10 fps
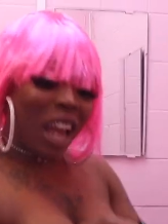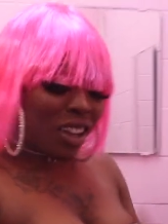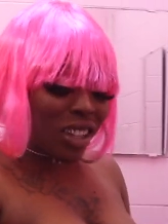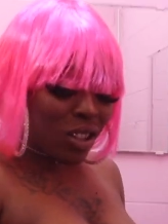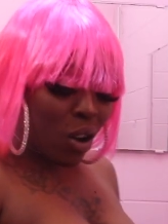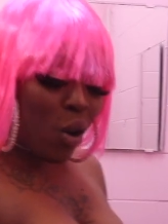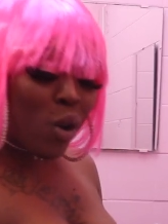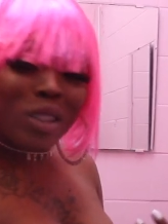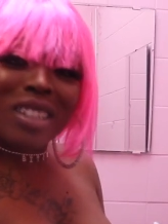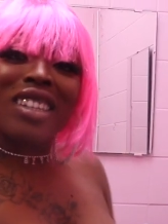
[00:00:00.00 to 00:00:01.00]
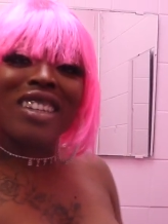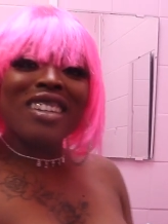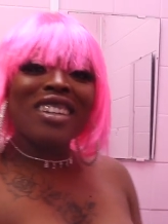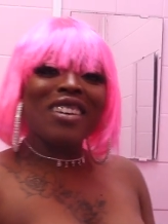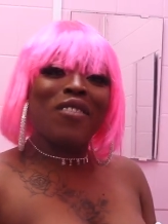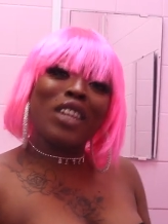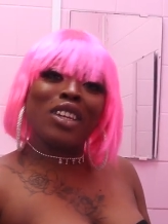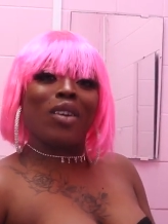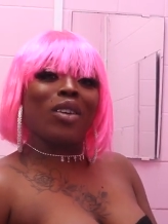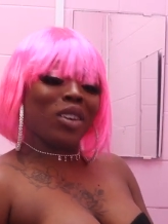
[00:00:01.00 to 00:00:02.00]
not like it's not a hood
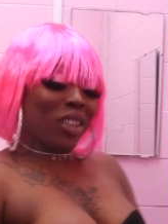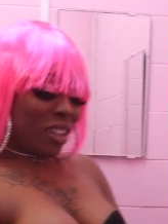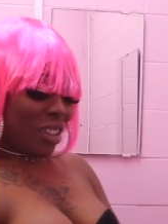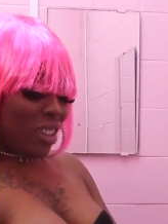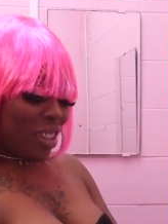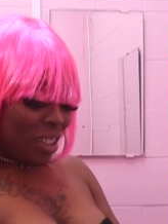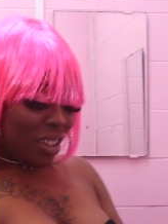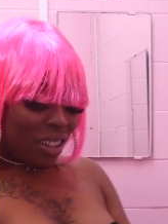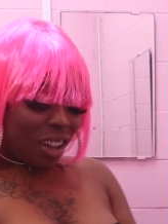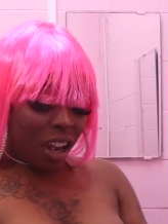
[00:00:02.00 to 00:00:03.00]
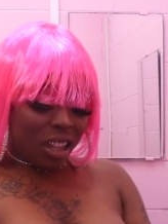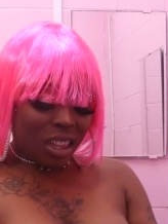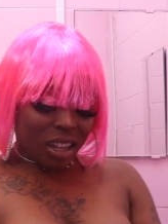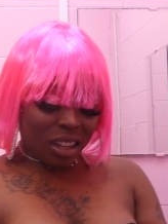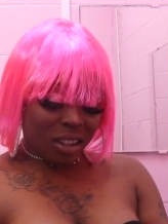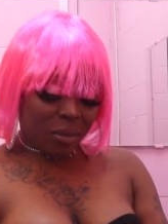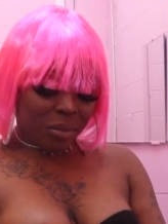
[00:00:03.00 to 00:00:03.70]
video kind of thing.